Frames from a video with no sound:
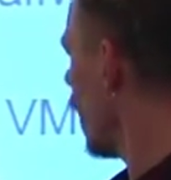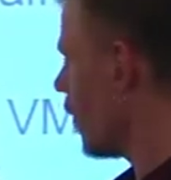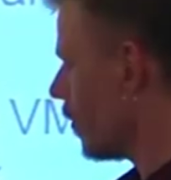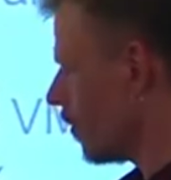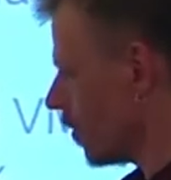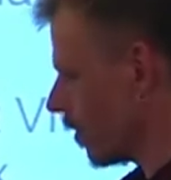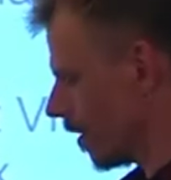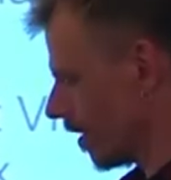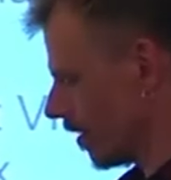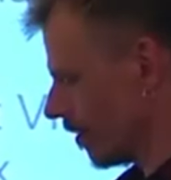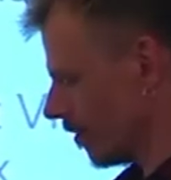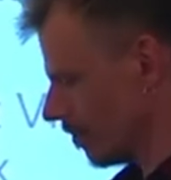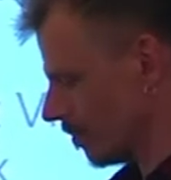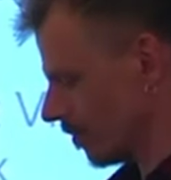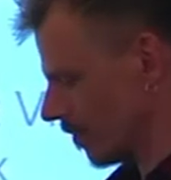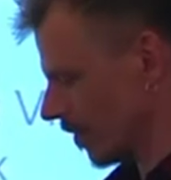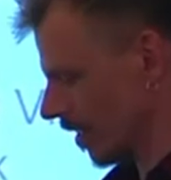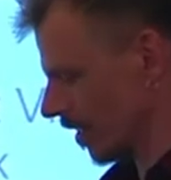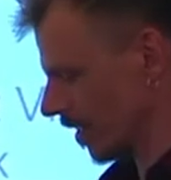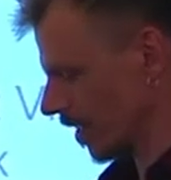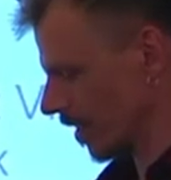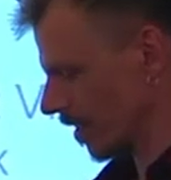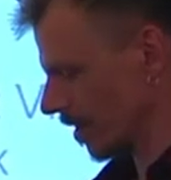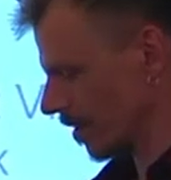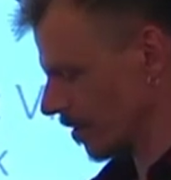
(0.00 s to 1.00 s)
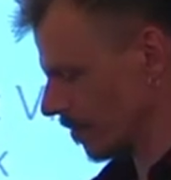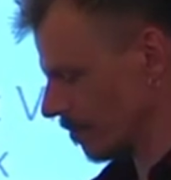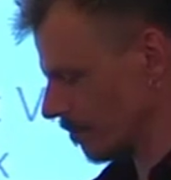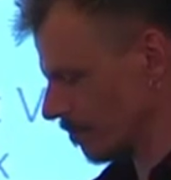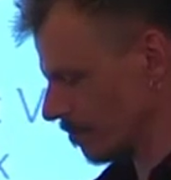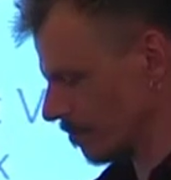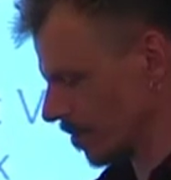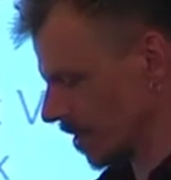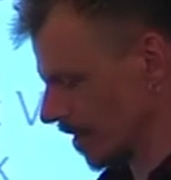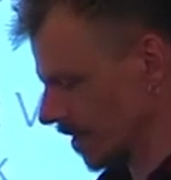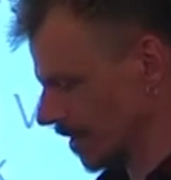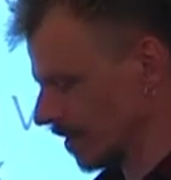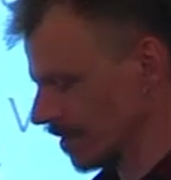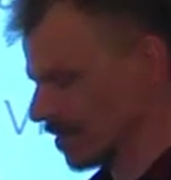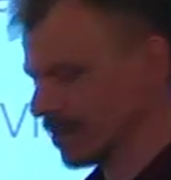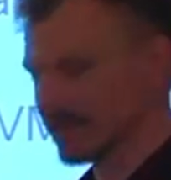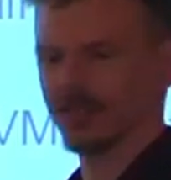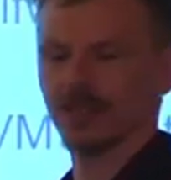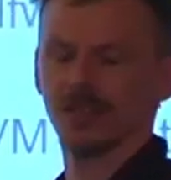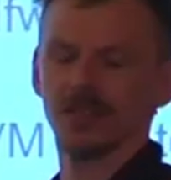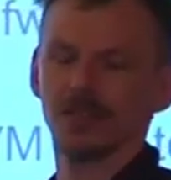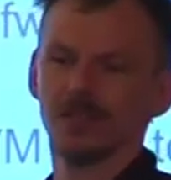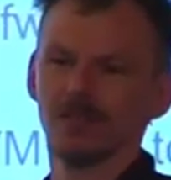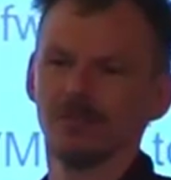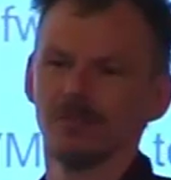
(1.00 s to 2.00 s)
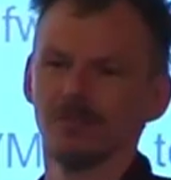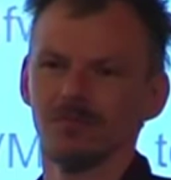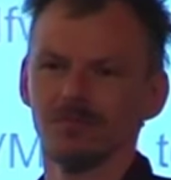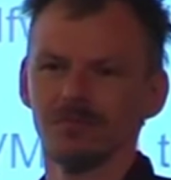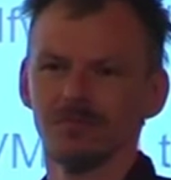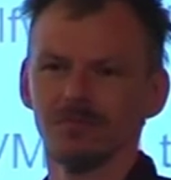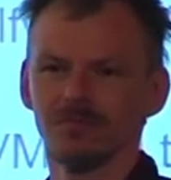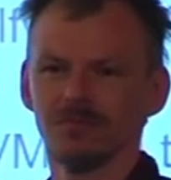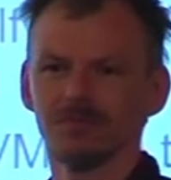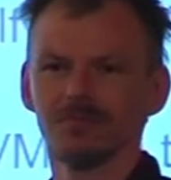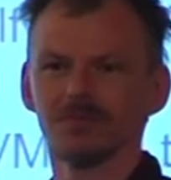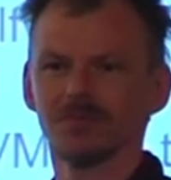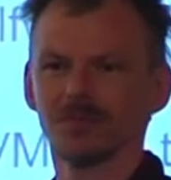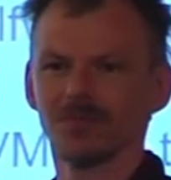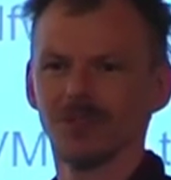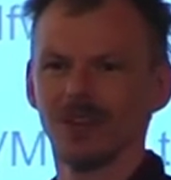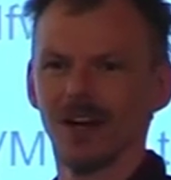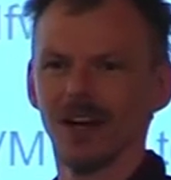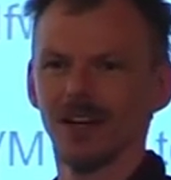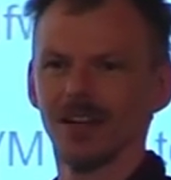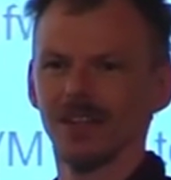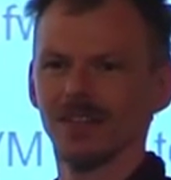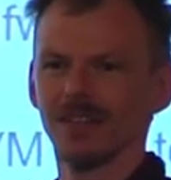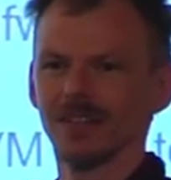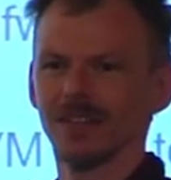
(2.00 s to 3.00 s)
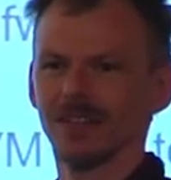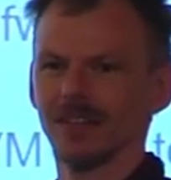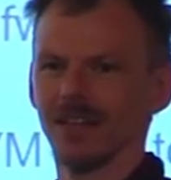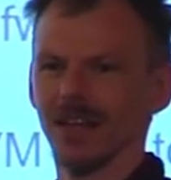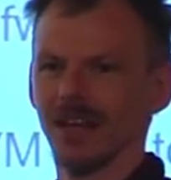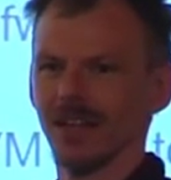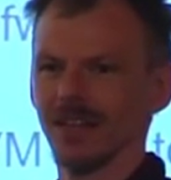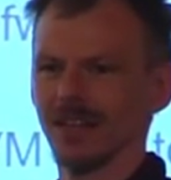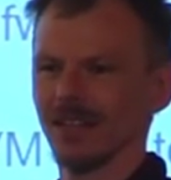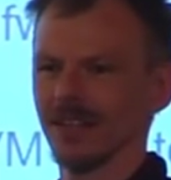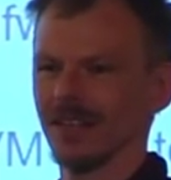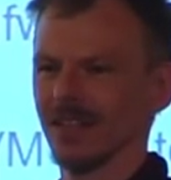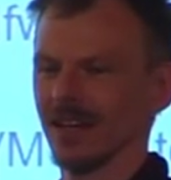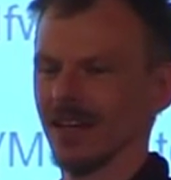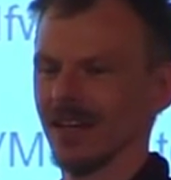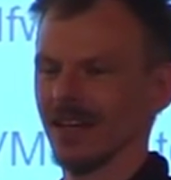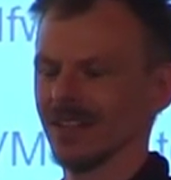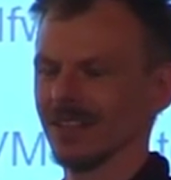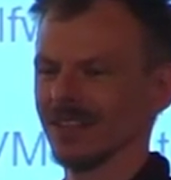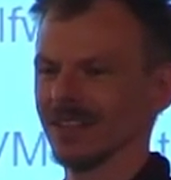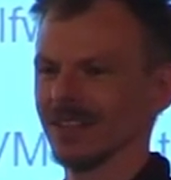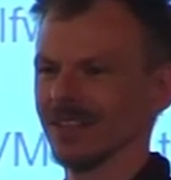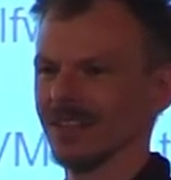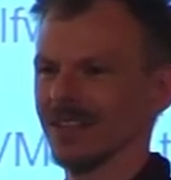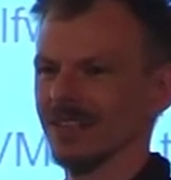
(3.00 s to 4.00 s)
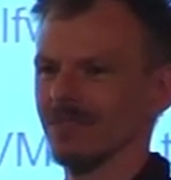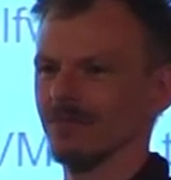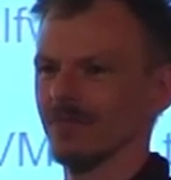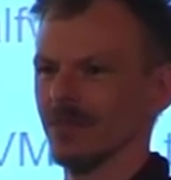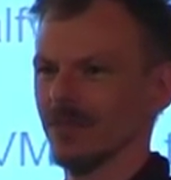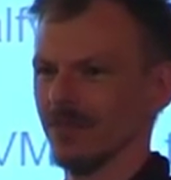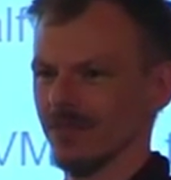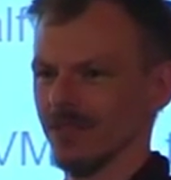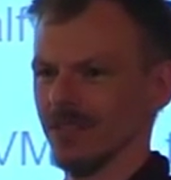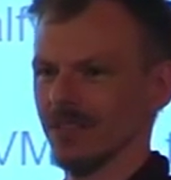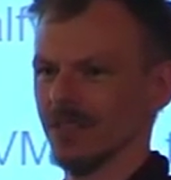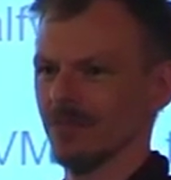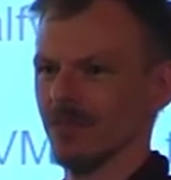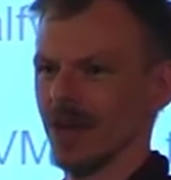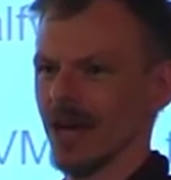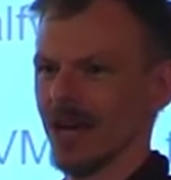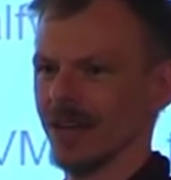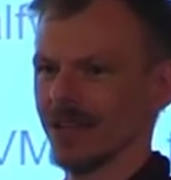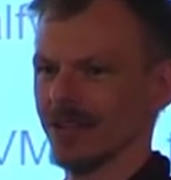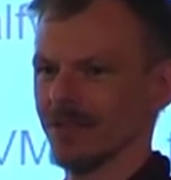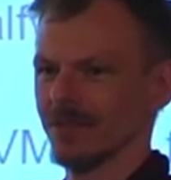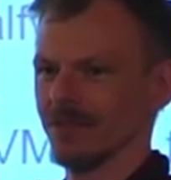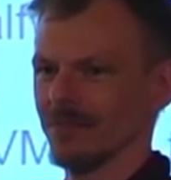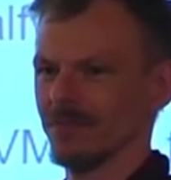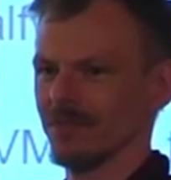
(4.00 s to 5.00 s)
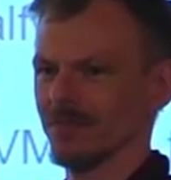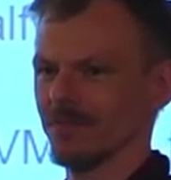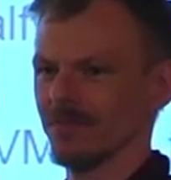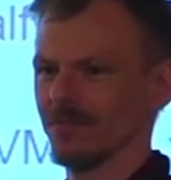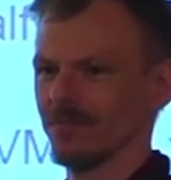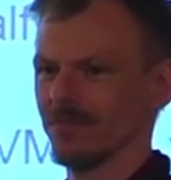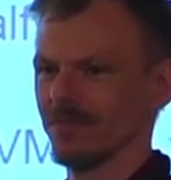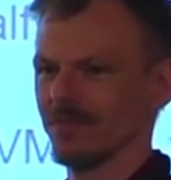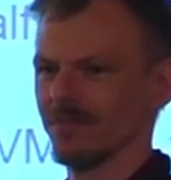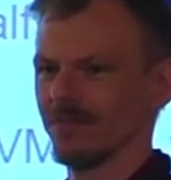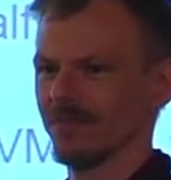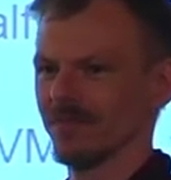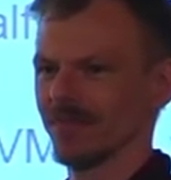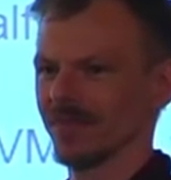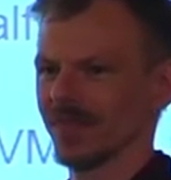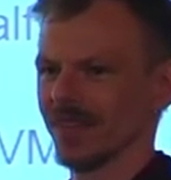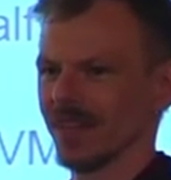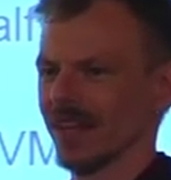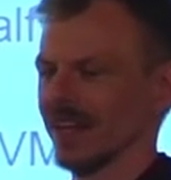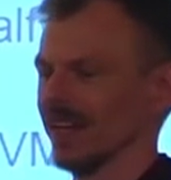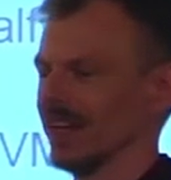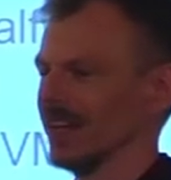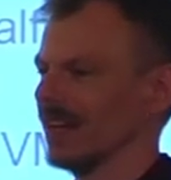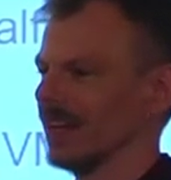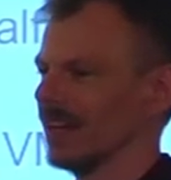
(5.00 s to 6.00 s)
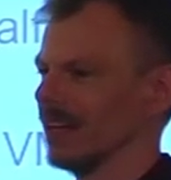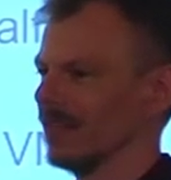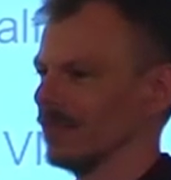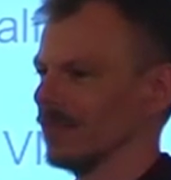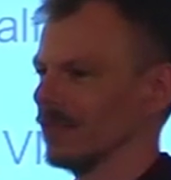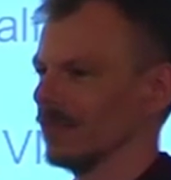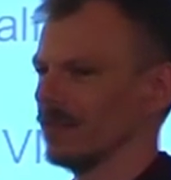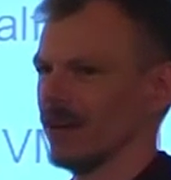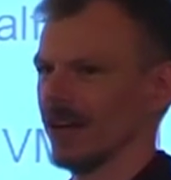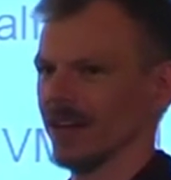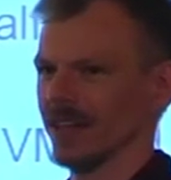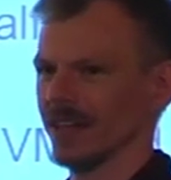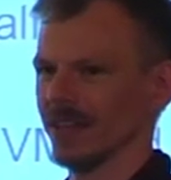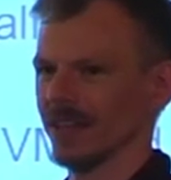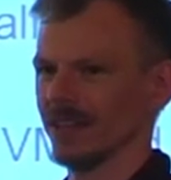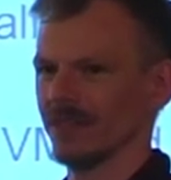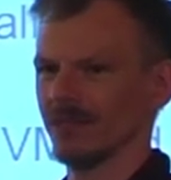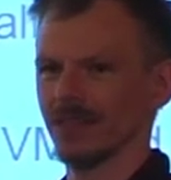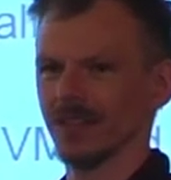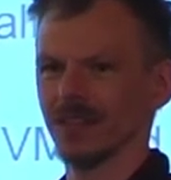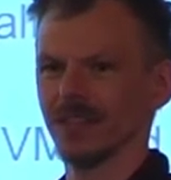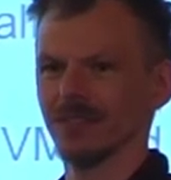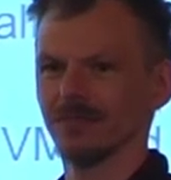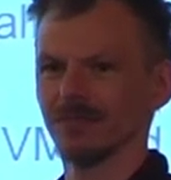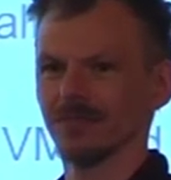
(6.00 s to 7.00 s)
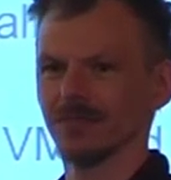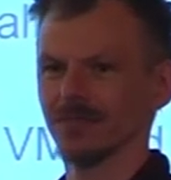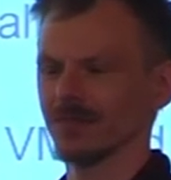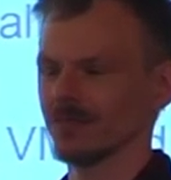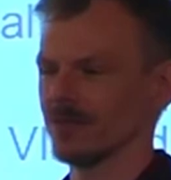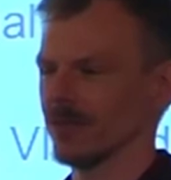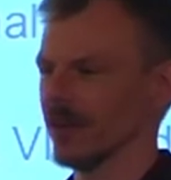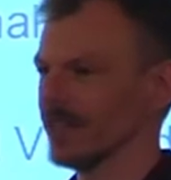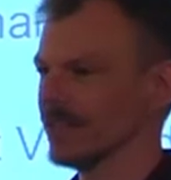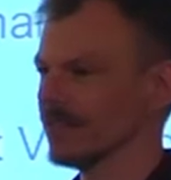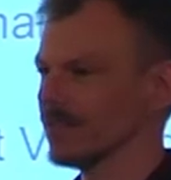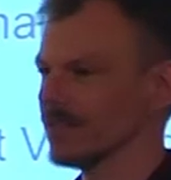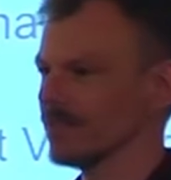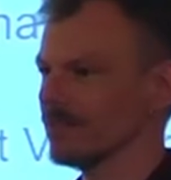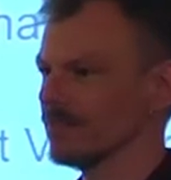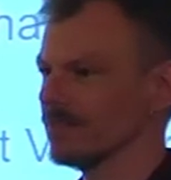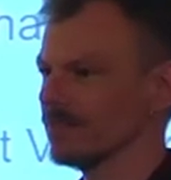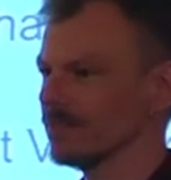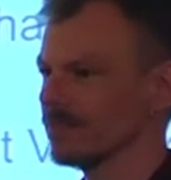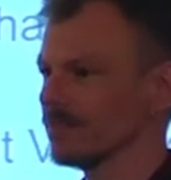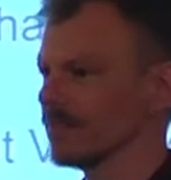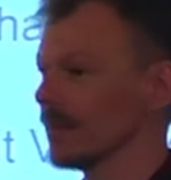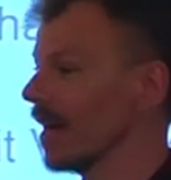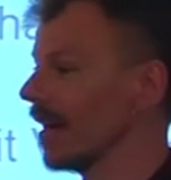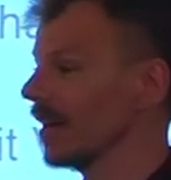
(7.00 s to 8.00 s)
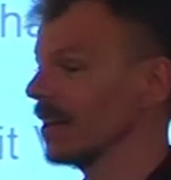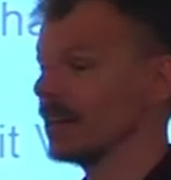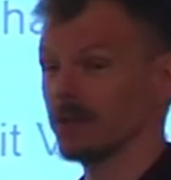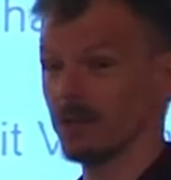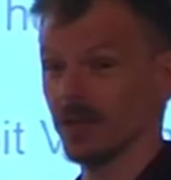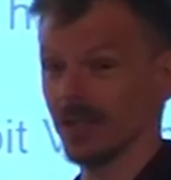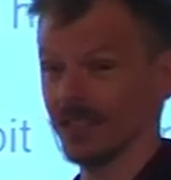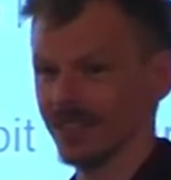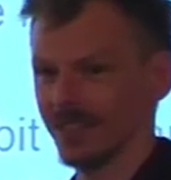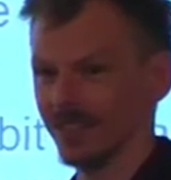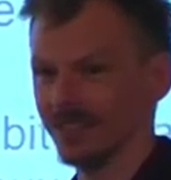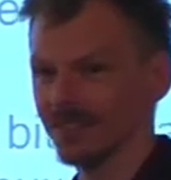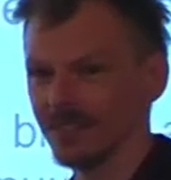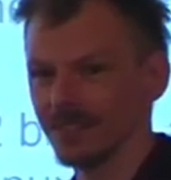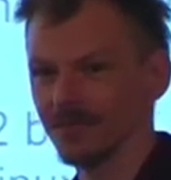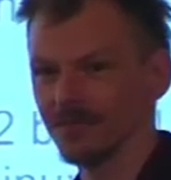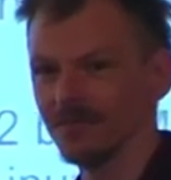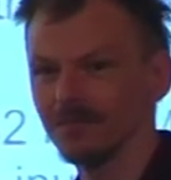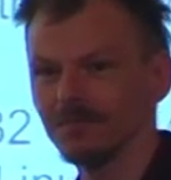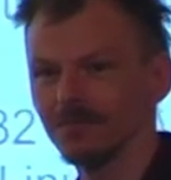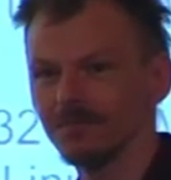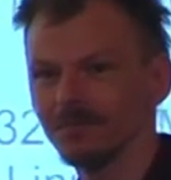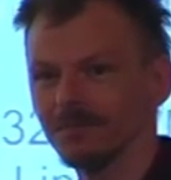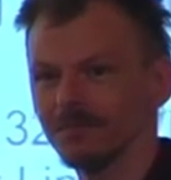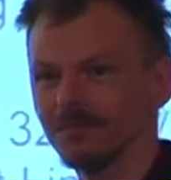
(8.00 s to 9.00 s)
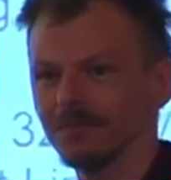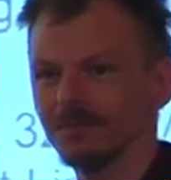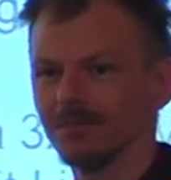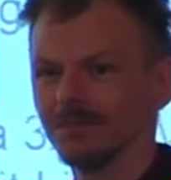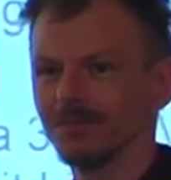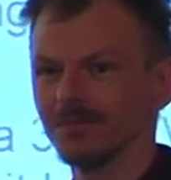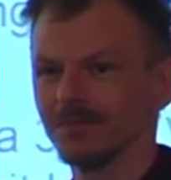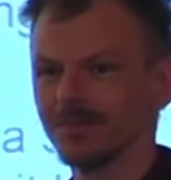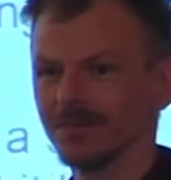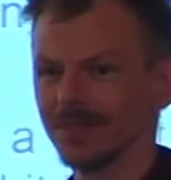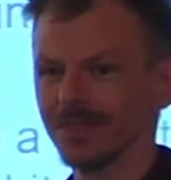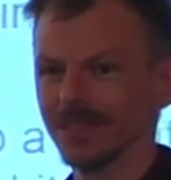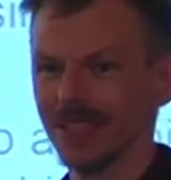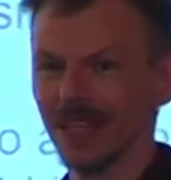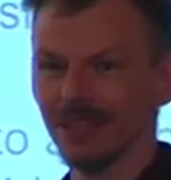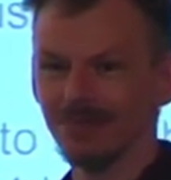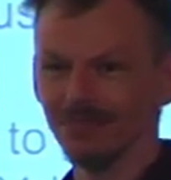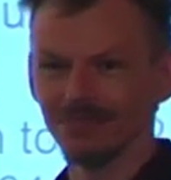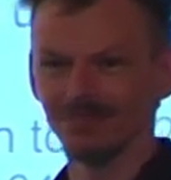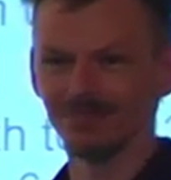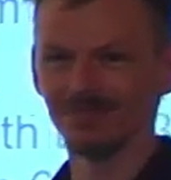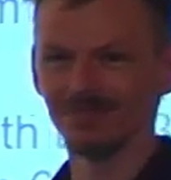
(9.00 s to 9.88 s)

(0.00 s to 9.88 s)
I would please try it and give me feedback if you find anything strange. Any questions? Yeah?